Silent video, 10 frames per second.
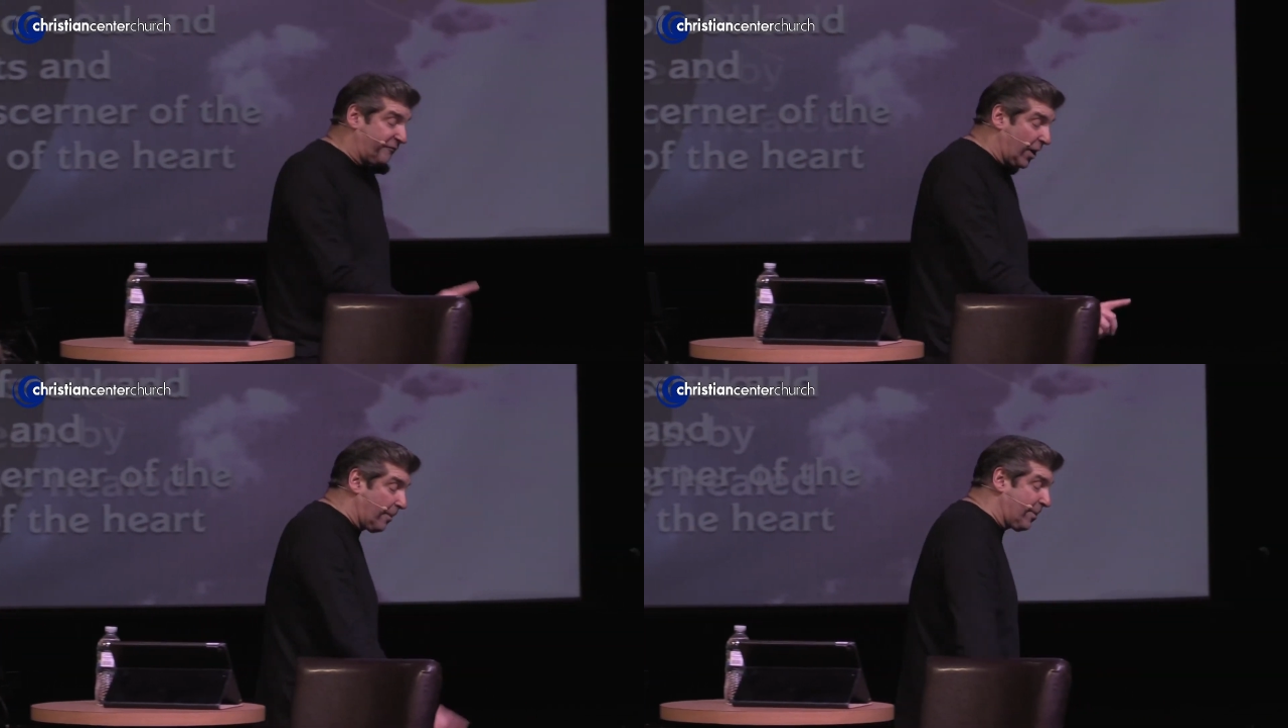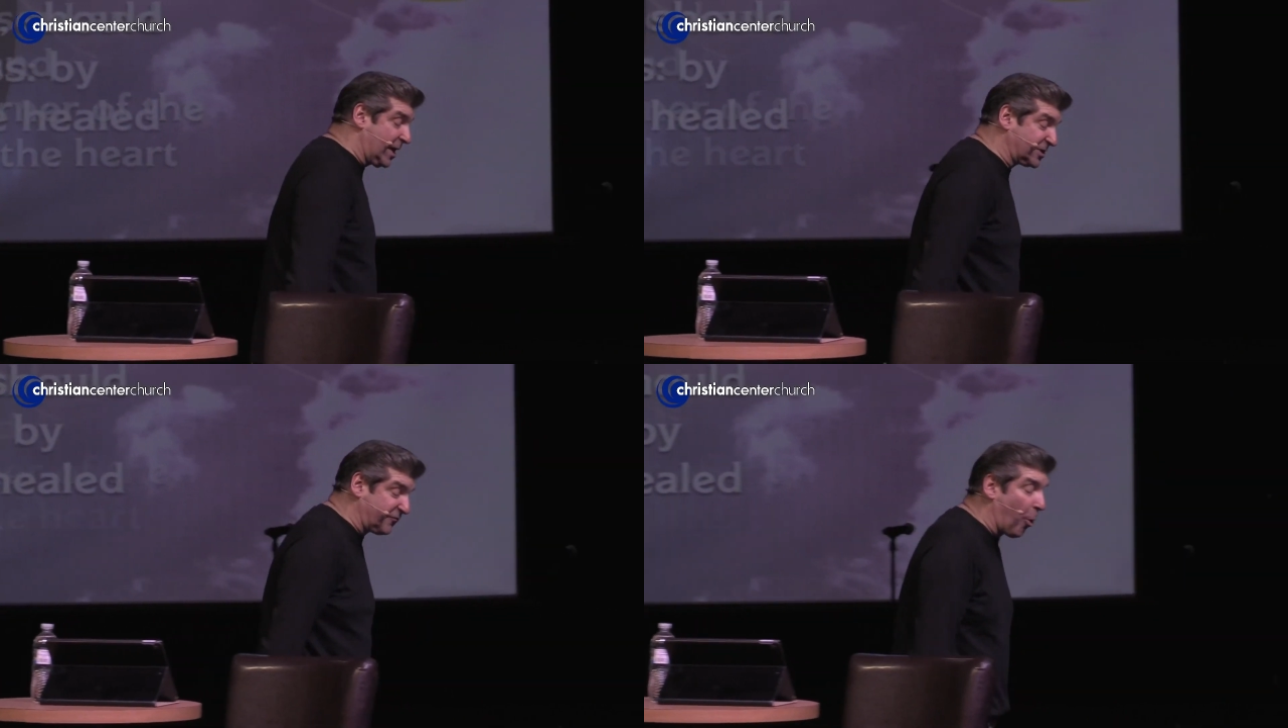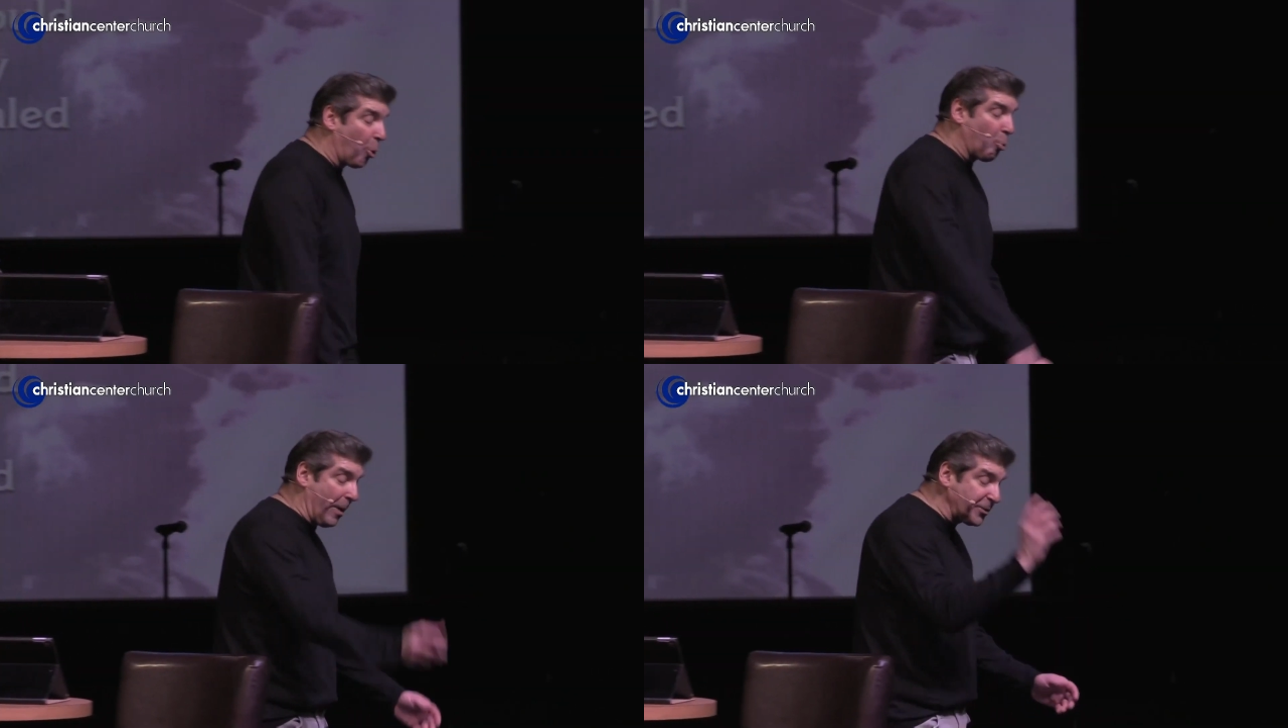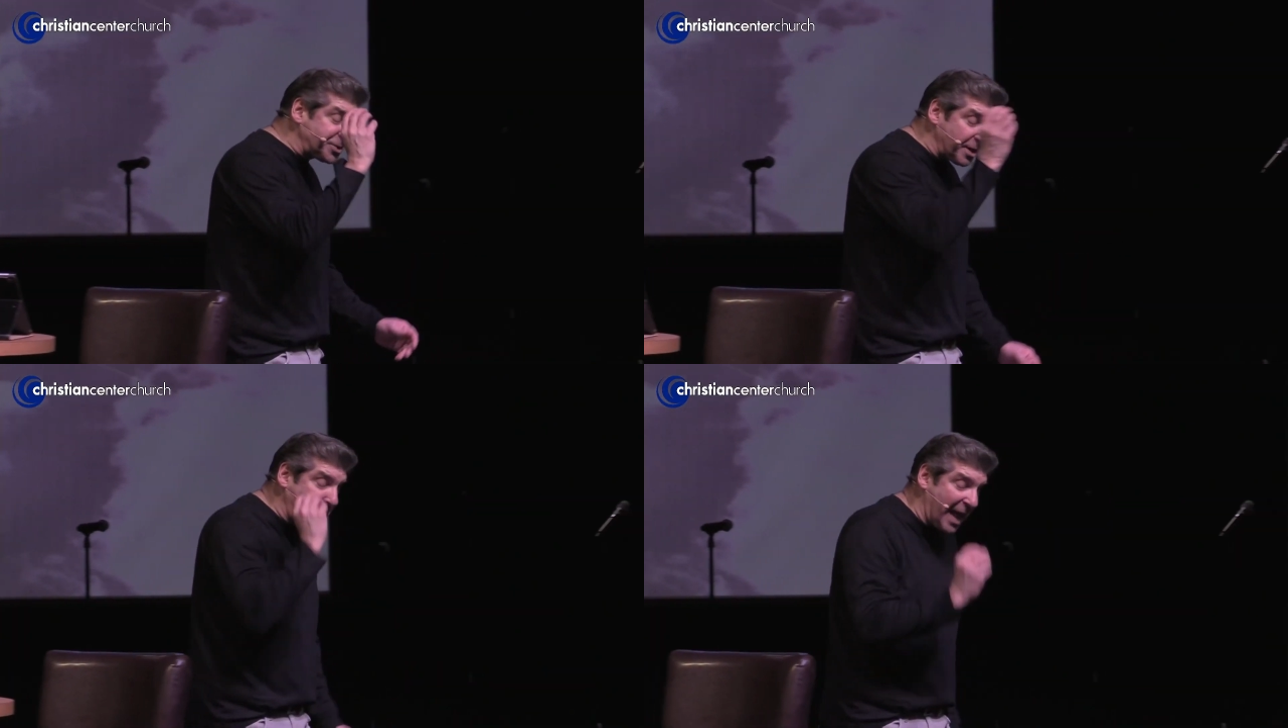Philippians 4 will
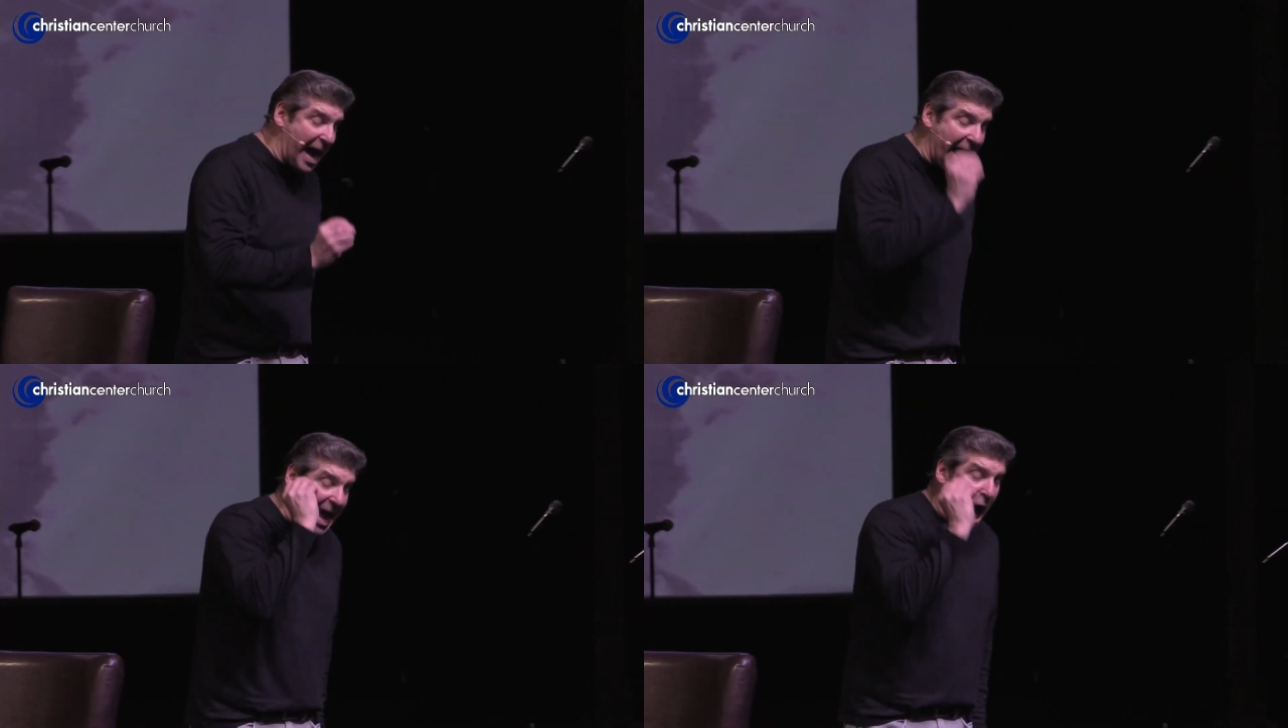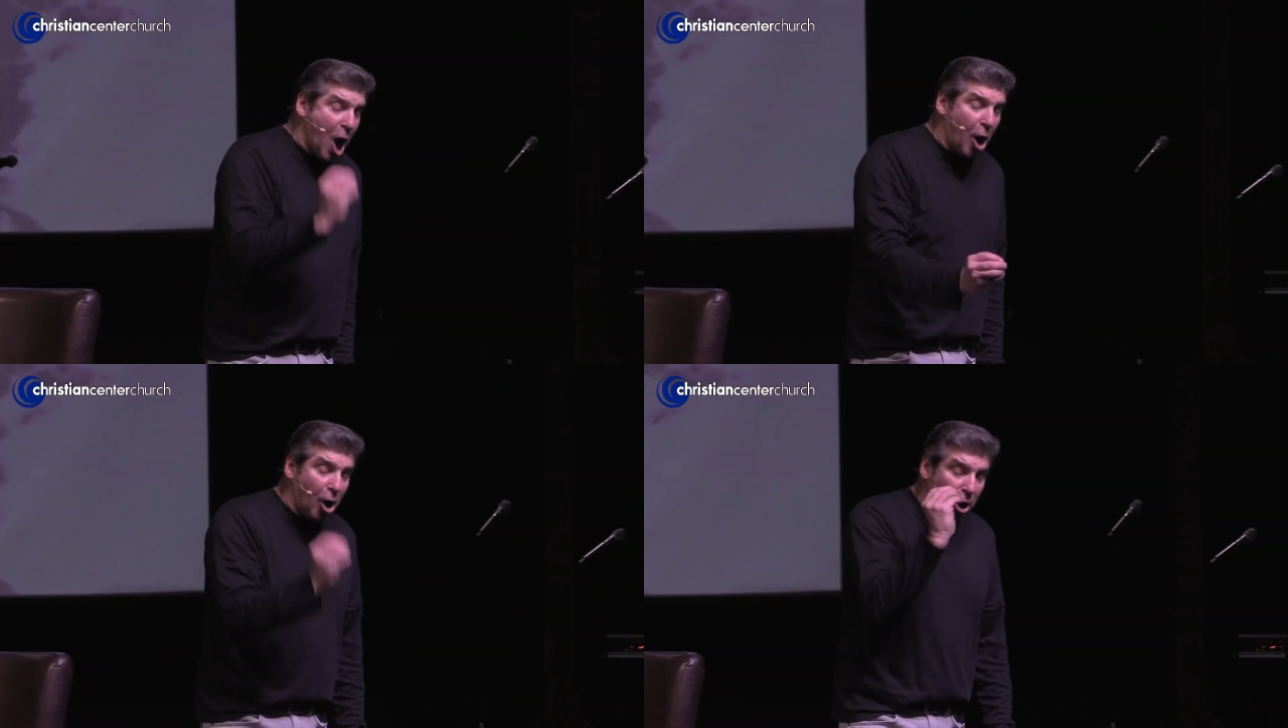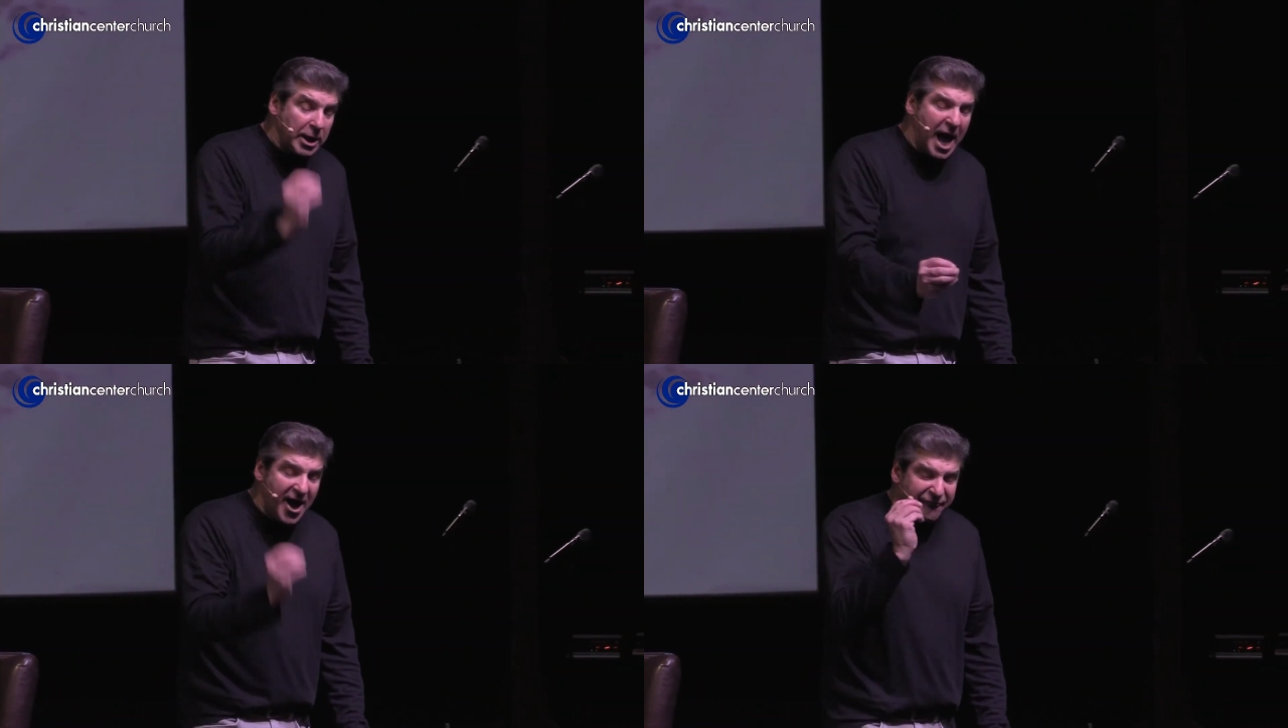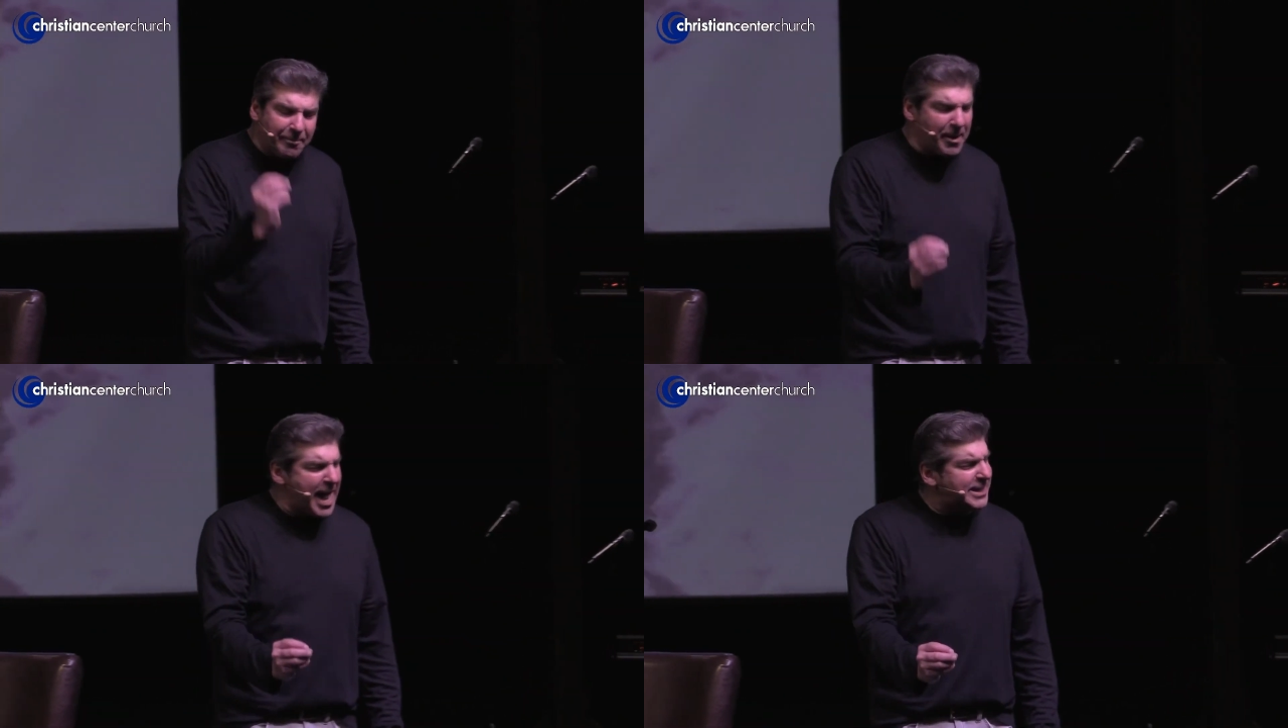supply all
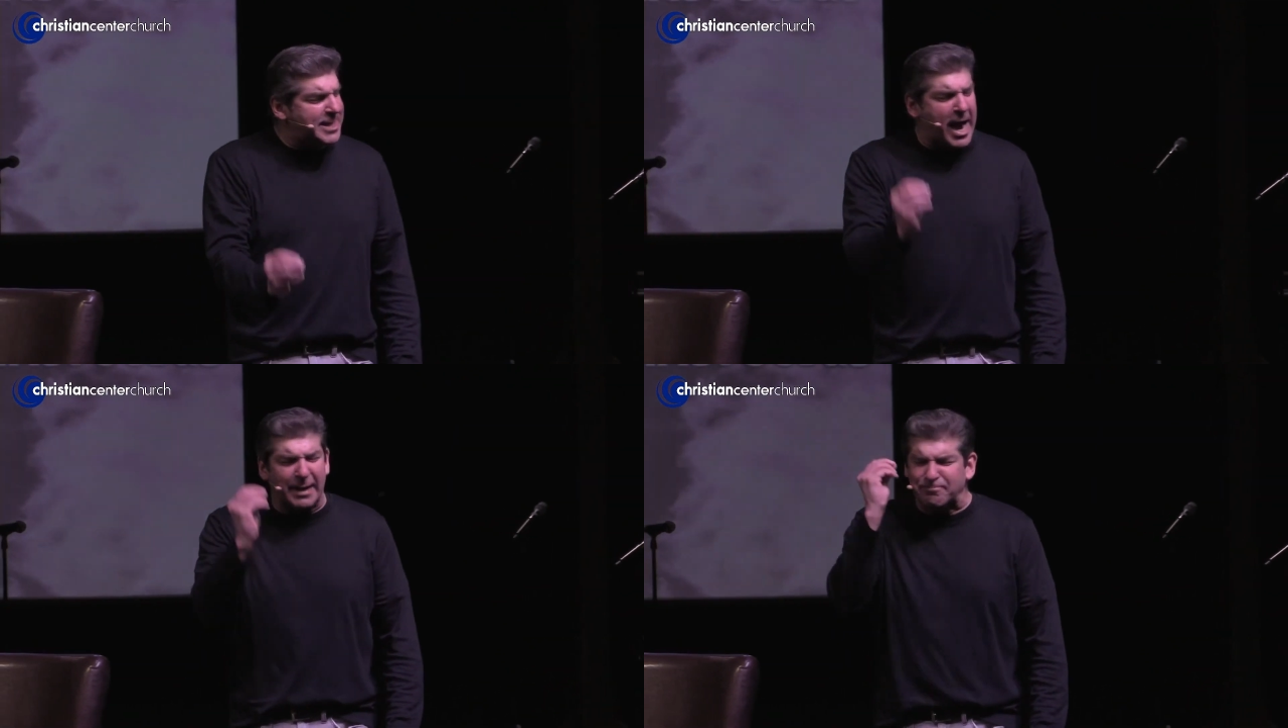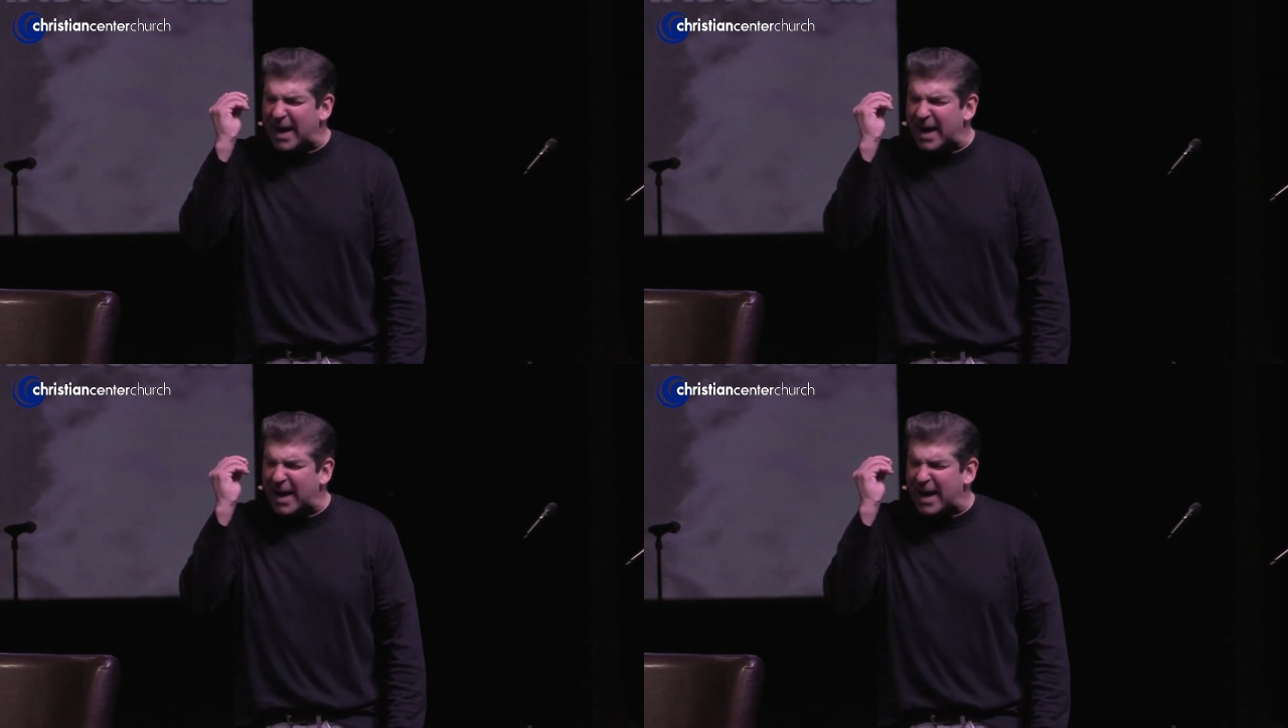of my God,